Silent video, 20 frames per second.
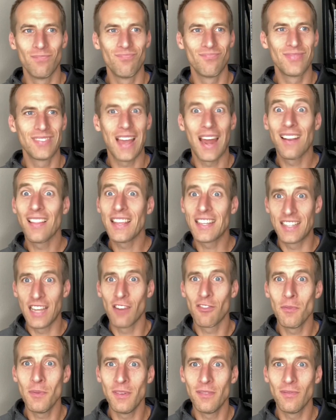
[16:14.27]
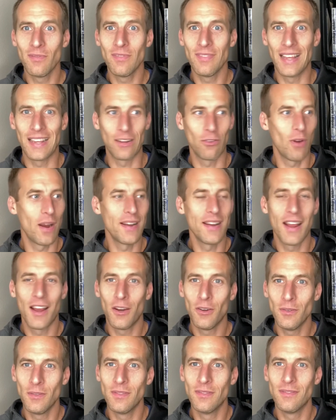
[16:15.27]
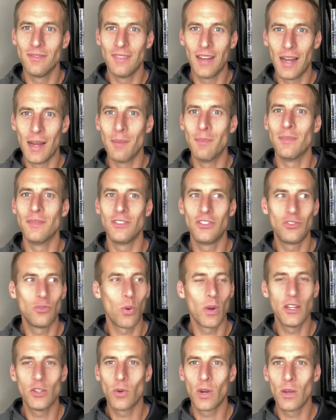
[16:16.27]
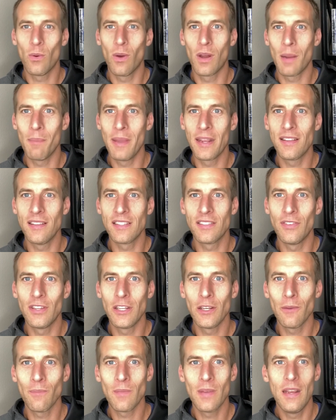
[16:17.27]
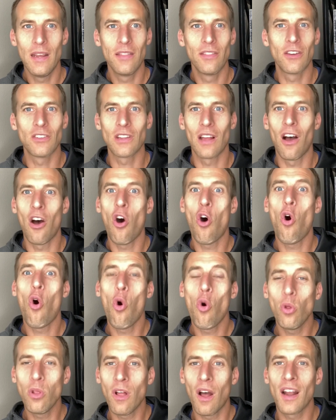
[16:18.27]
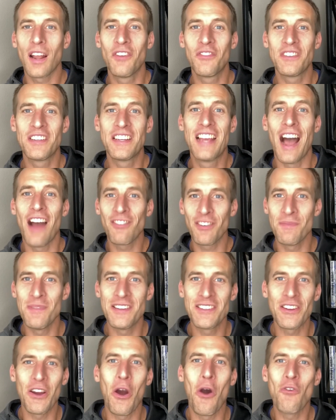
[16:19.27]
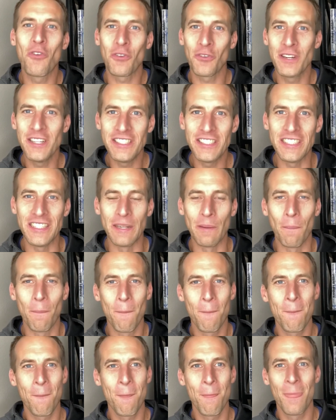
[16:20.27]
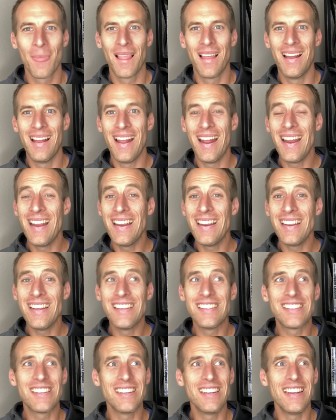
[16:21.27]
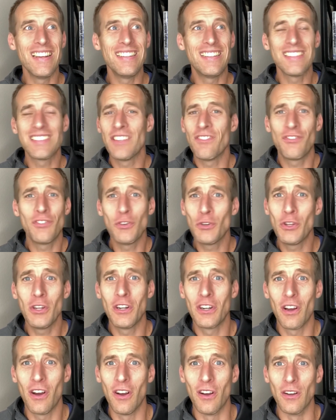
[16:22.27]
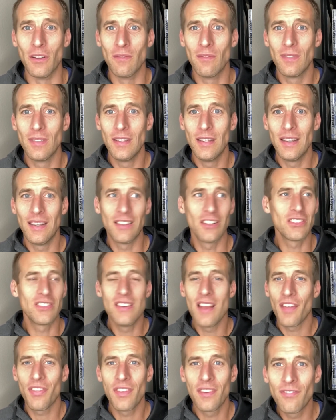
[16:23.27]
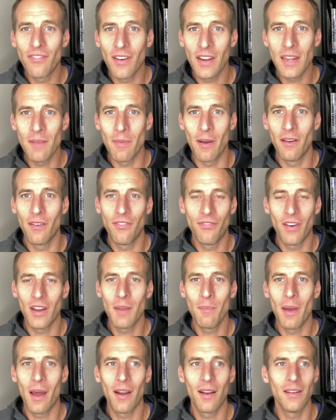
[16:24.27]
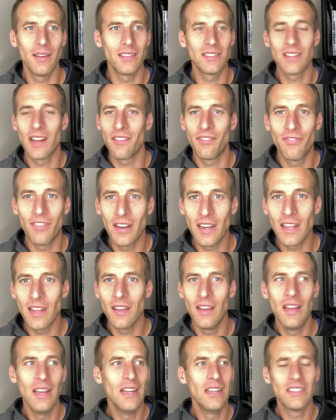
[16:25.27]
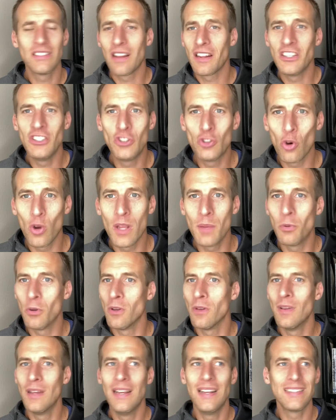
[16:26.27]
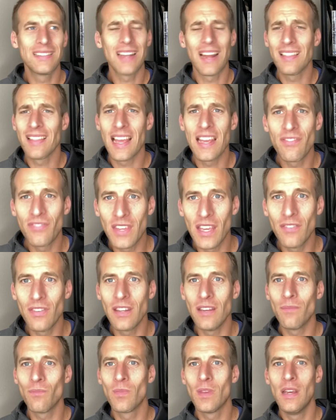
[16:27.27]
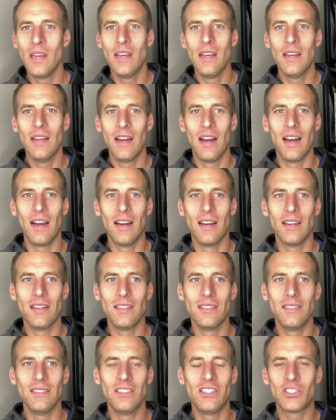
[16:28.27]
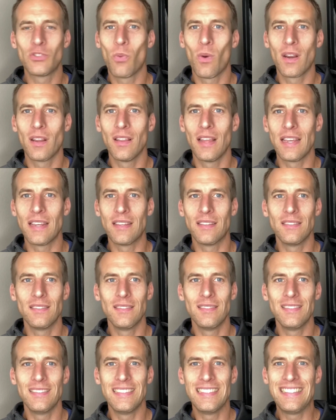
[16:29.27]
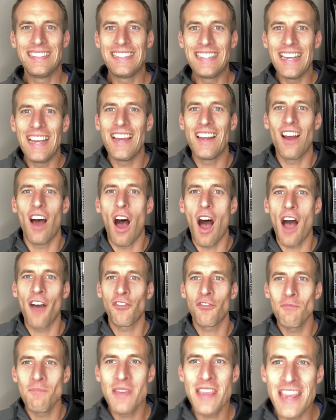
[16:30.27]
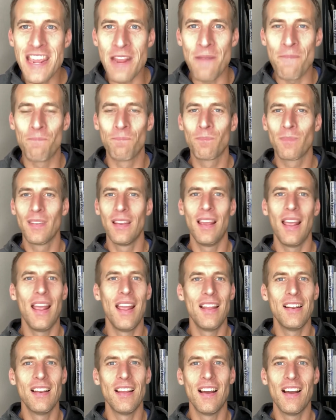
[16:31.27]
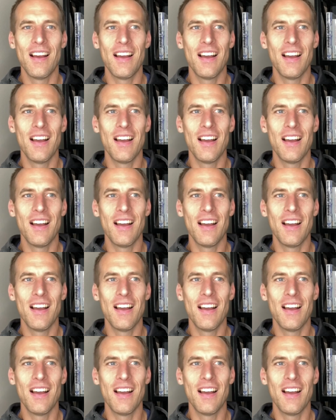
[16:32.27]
Kind of like government, like right now, um, 2021, I'm making this video, there's a whole lot of government overreaching. And it is, it doesn't feel good at all. There's nothing funny but fun about it. It's not funny. It's not enjoyable. It's not life giving. Uh, you just want to like get off me. And